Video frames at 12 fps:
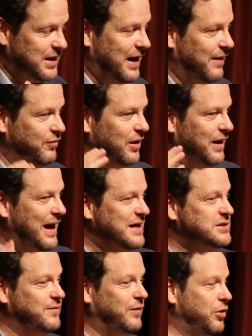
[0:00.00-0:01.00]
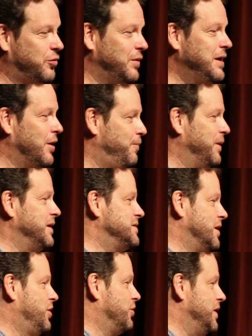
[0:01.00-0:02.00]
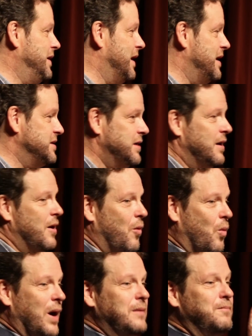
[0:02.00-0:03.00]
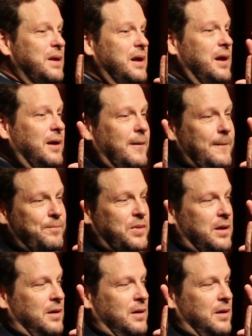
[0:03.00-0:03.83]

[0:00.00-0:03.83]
to have the last of our three openings in three days, one being